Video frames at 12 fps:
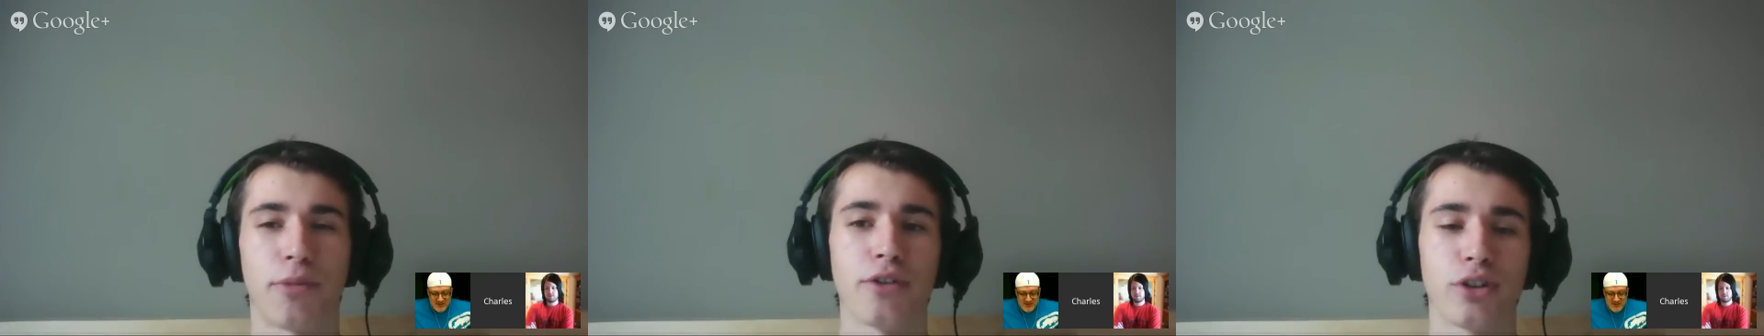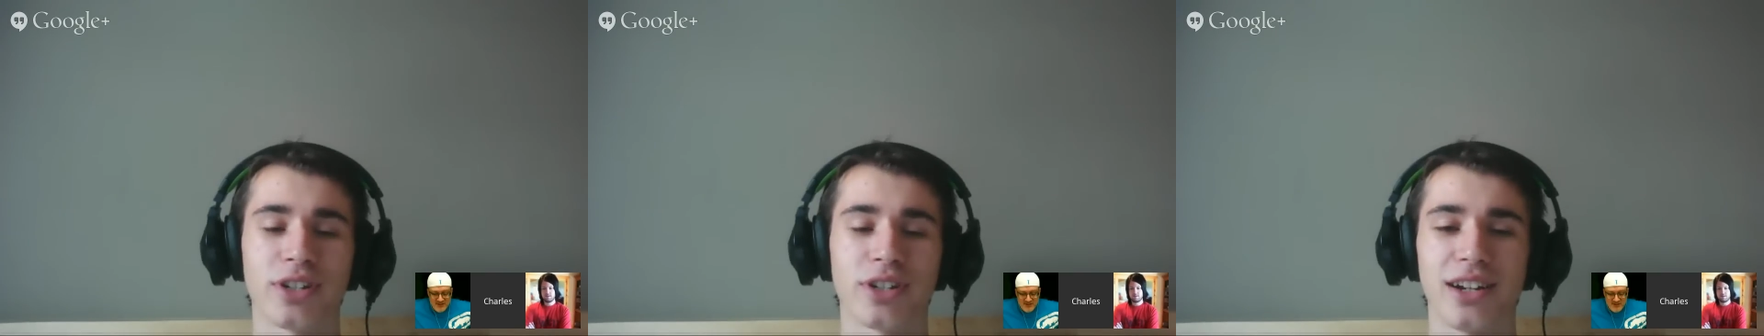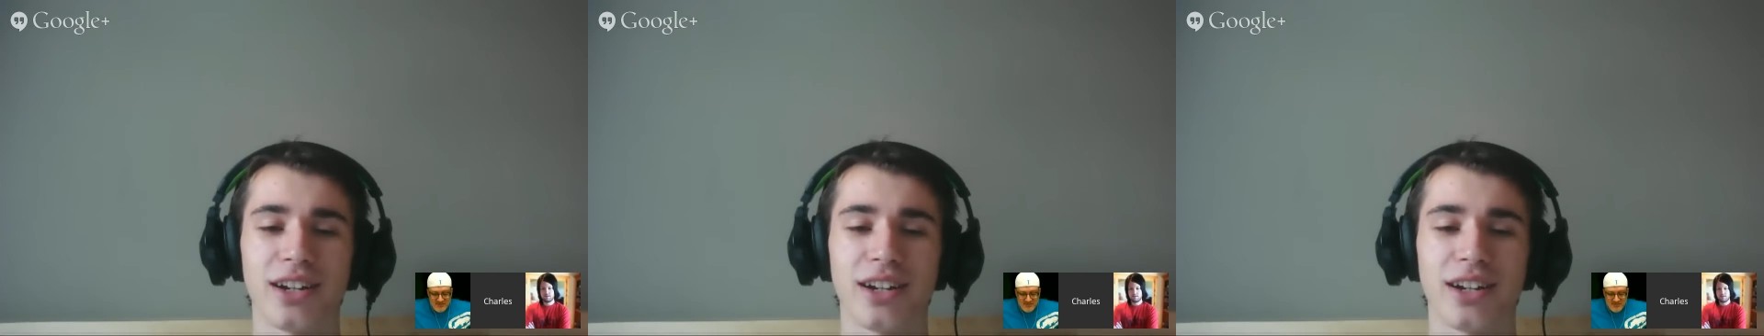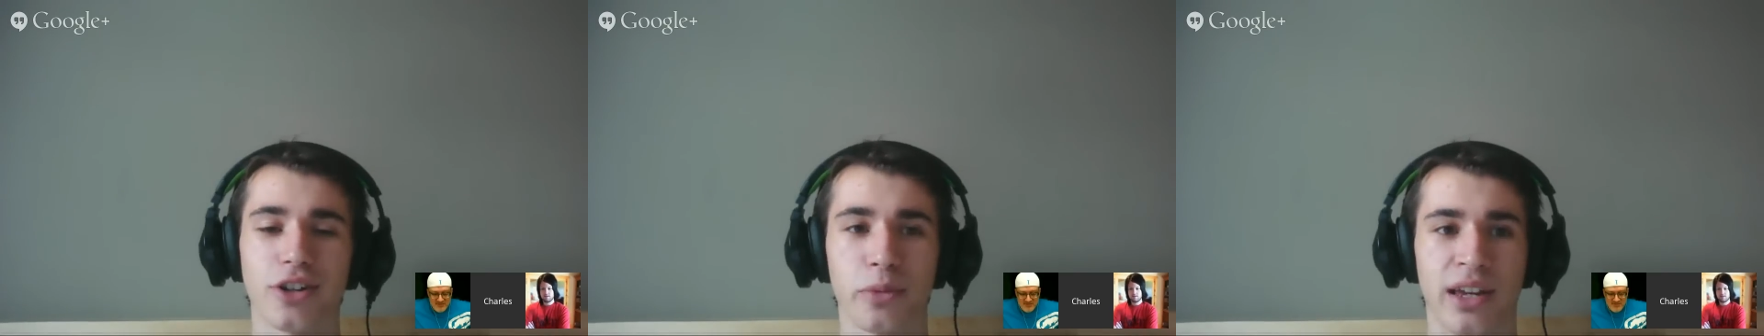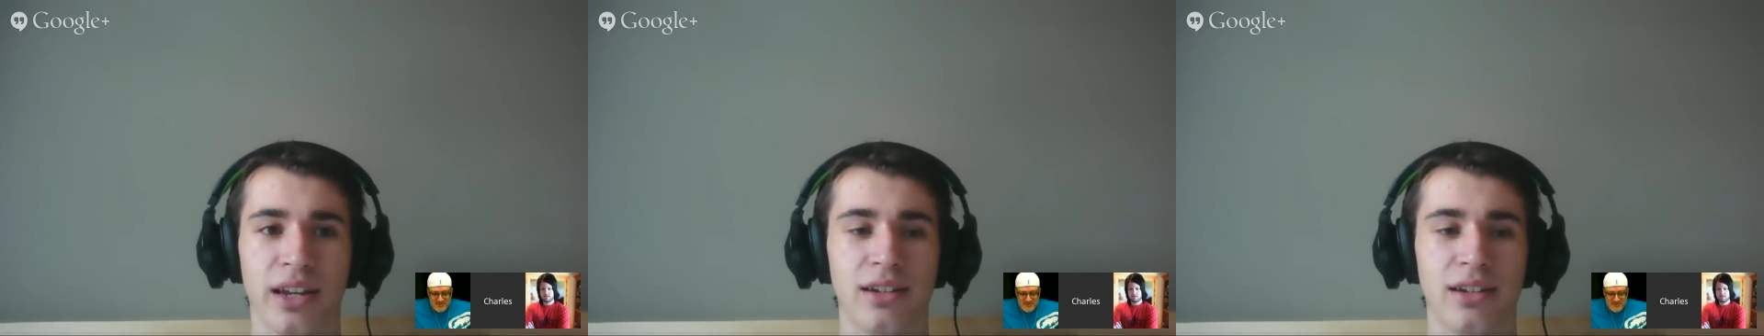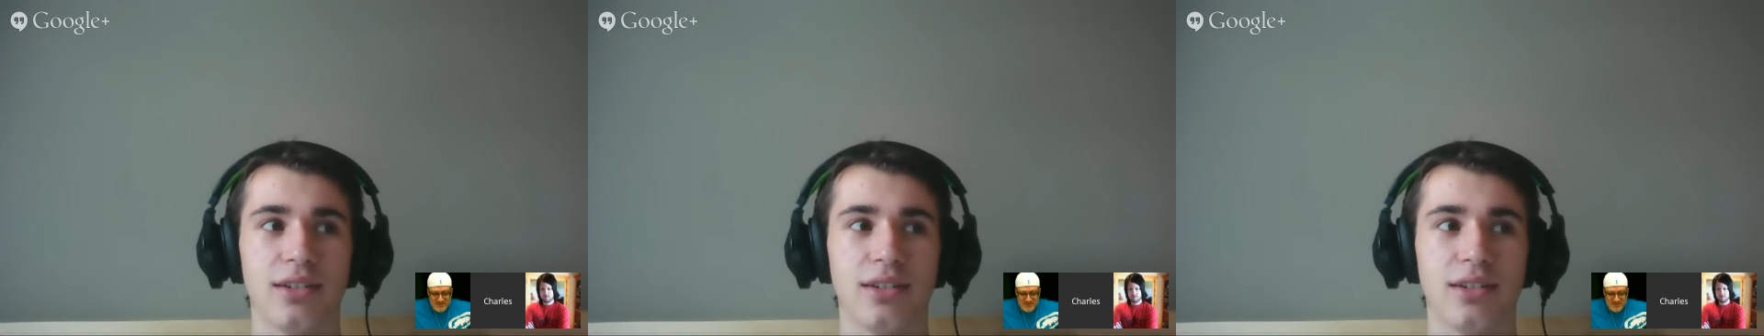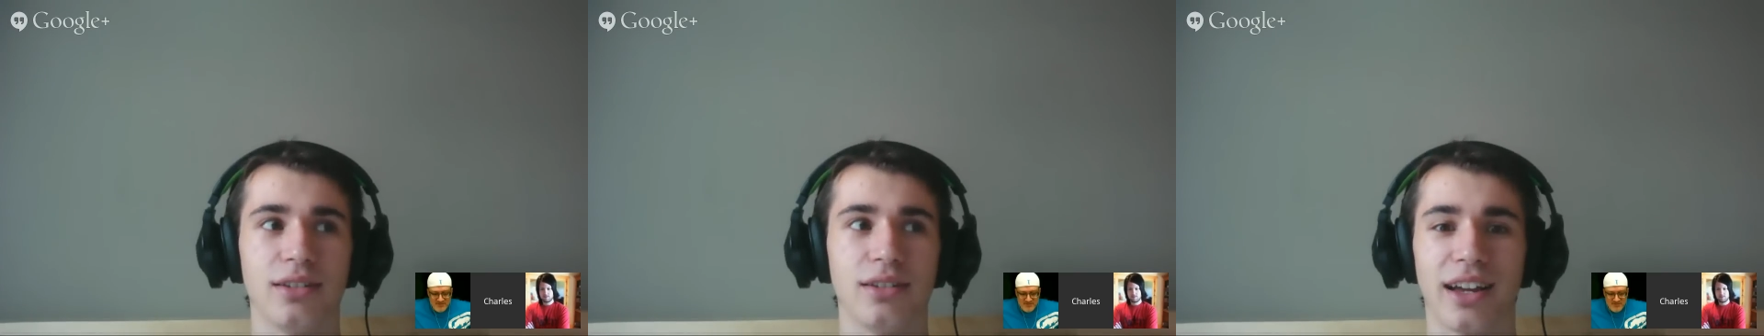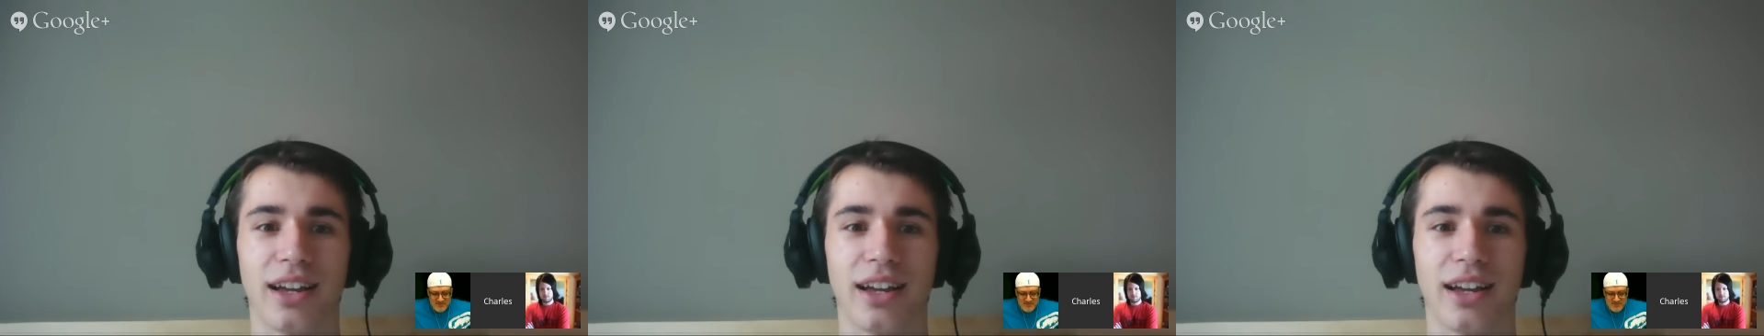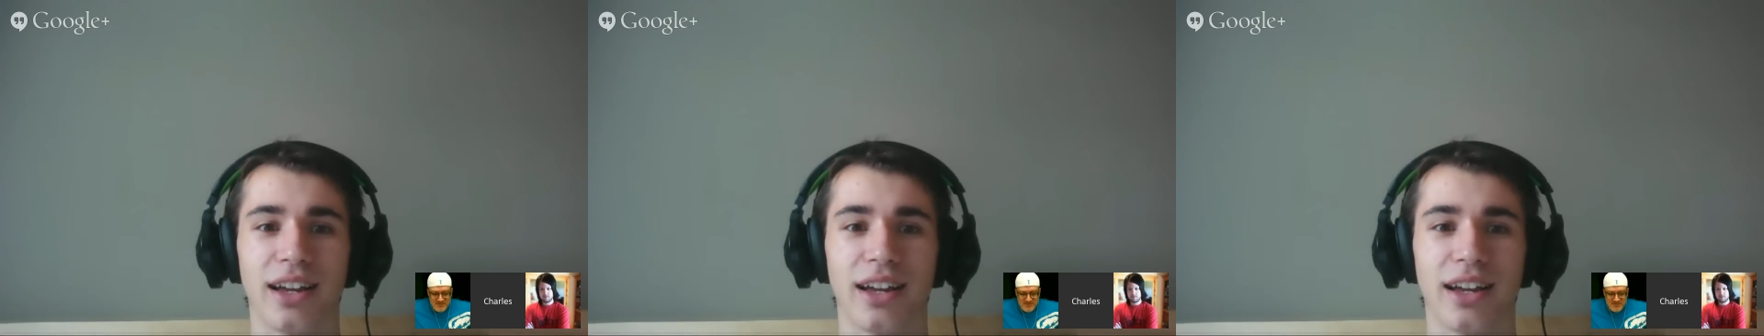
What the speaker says: all your sites off it within, like,